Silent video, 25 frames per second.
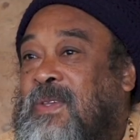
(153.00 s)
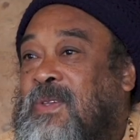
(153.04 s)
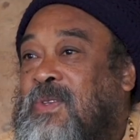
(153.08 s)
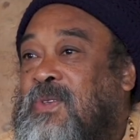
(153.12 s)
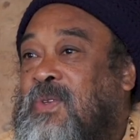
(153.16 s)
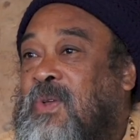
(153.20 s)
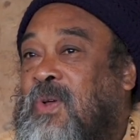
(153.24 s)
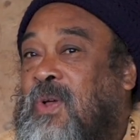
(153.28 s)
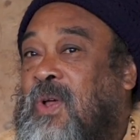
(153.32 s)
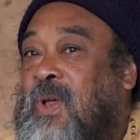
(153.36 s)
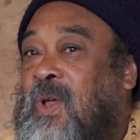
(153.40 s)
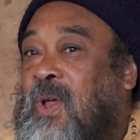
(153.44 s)

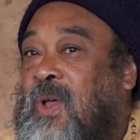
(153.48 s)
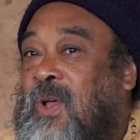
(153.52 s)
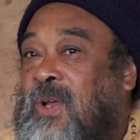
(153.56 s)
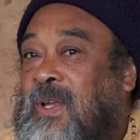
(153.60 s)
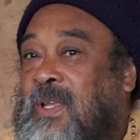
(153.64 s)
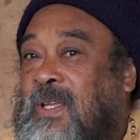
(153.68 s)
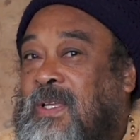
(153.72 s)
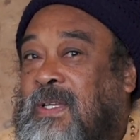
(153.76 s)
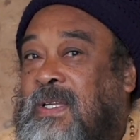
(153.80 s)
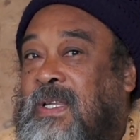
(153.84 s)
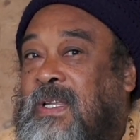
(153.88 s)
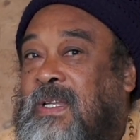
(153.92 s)
So
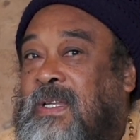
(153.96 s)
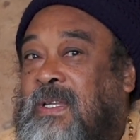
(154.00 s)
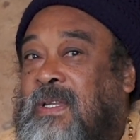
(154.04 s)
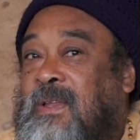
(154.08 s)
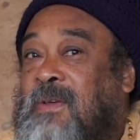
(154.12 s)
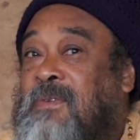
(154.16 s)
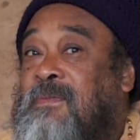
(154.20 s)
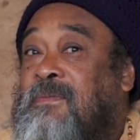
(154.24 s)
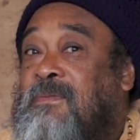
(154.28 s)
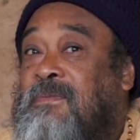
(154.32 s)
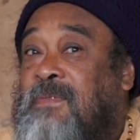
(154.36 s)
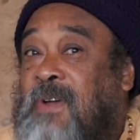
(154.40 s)
earlier than
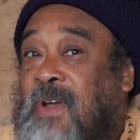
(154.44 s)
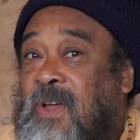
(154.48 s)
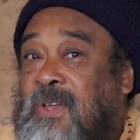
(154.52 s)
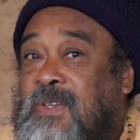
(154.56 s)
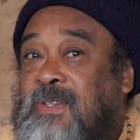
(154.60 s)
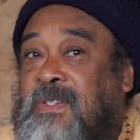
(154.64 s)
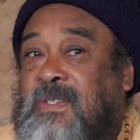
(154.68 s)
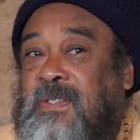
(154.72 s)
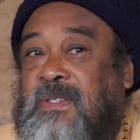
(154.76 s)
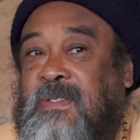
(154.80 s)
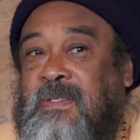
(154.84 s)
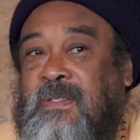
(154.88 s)
the
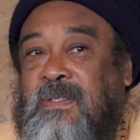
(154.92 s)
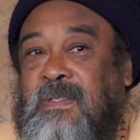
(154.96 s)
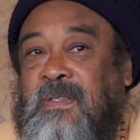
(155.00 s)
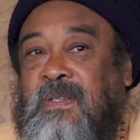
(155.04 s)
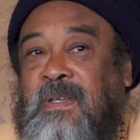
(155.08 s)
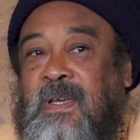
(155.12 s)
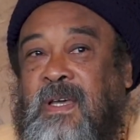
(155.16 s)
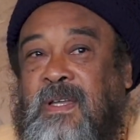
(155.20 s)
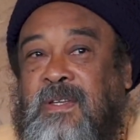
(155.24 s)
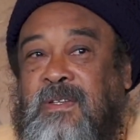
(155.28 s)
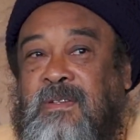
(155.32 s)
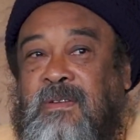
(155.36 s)
first
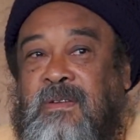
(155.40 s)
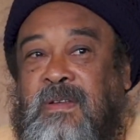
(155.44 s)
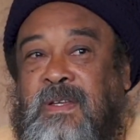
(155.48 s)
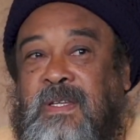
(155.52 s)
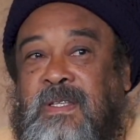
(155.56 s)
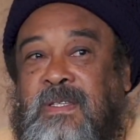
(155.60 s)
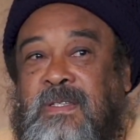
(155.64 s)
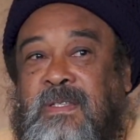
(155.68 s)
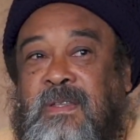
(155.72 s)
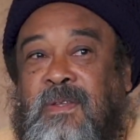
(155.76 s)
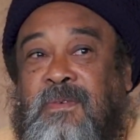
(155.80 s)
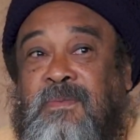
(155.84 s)

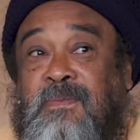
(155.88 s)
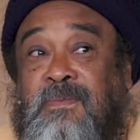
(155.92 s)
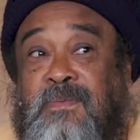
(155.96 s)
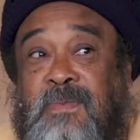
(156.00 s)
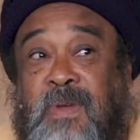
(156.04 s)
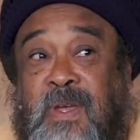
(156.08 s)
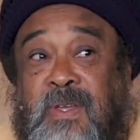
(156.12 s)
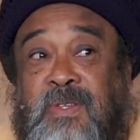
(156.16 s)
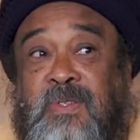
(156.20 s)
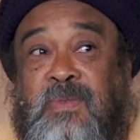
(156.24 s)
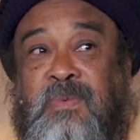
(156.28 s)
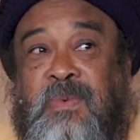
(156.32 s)
utterance, the
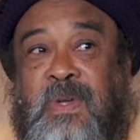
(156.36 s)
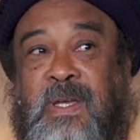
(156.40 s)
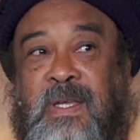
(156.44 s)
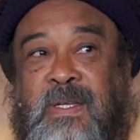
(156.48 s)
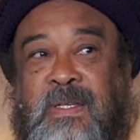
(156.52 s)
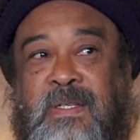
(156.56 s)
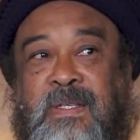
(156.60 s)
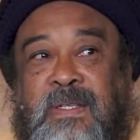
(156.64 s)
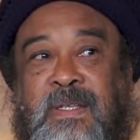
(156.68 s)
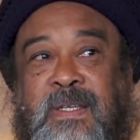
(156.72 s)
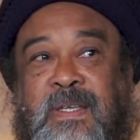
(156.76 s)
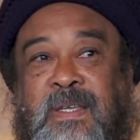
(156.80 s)
first
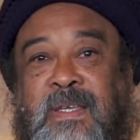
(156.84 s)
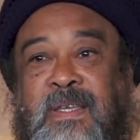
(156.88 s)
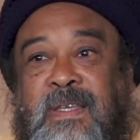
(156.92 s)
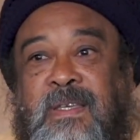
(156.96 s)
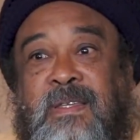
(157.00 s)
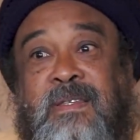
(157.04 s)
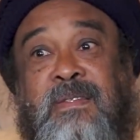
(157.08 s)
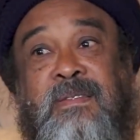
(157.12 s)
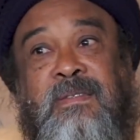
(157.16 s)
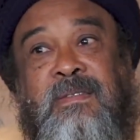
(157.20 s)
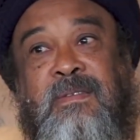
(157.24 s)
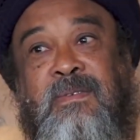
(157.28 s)
word,
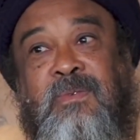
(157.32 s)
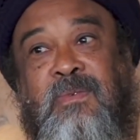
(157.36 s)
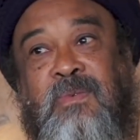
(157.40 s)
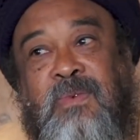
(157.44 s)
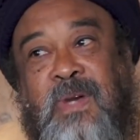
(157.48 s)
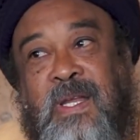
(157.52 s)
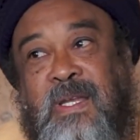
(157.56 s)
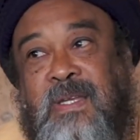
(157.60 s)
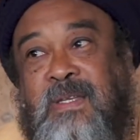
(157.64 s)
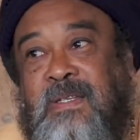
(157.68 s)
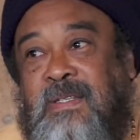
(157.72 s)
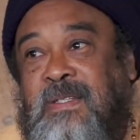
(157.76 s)
is
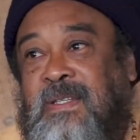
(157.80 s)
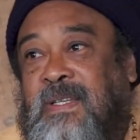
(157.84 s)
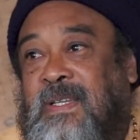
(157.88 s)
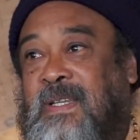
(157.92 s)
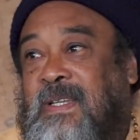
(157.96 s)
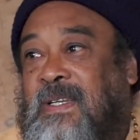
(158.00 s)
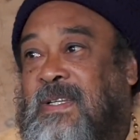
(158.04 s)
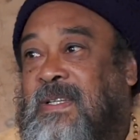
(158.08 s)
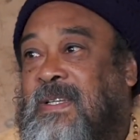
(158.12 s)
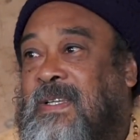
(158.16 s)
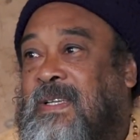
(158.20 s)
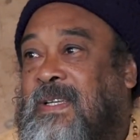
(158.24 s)
what
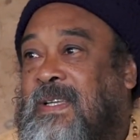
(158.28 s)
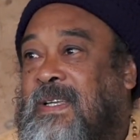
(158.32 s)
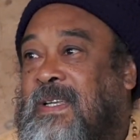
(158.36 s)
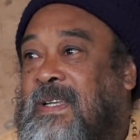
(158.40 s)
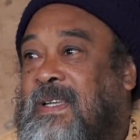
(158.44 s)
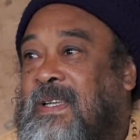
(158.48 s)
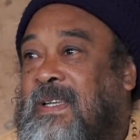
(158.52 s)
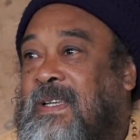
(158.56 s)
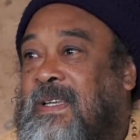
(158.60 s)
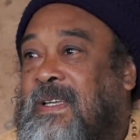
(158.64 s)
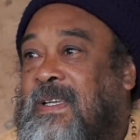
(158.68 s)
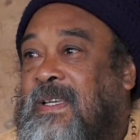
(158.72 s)
then?
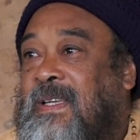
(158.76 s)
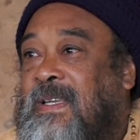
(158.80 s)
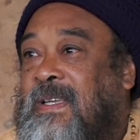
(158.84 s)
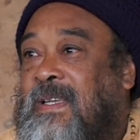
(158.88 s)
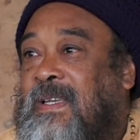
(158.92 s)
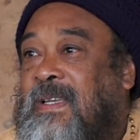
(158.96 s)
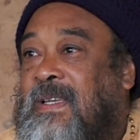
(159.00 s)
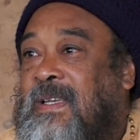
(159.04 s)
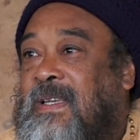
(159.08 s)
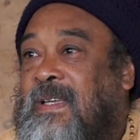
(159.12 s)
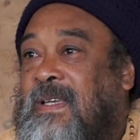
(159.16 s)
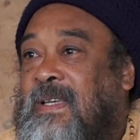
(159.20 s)

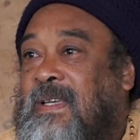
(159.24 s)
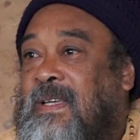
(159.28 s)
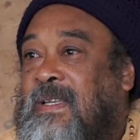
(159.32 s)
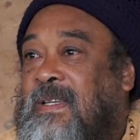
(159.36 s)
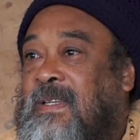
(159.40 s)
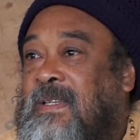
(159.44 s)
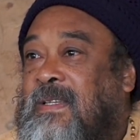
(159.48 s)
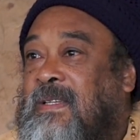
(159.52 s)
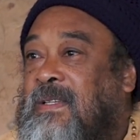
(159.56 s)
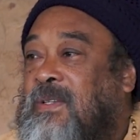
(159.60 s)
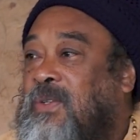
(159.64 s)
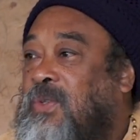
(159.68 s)

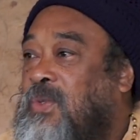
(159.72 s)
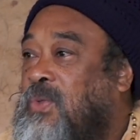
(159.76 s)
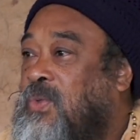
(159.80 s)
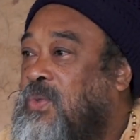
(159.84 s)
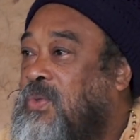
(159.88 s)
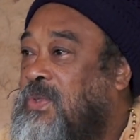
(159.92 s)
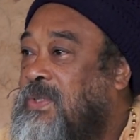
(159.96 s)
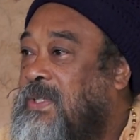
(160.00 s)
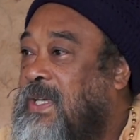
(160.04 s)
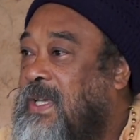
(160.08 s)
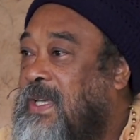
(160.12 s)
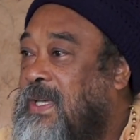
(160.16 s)
And
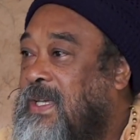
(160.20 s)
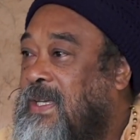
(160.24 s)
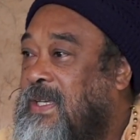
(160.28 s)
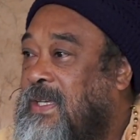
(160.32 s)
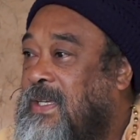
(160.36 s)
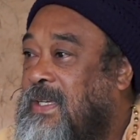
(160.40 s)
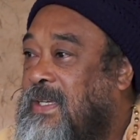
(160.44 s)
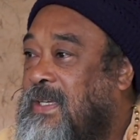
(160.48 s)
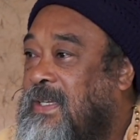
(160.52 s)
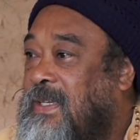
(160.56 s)
you say?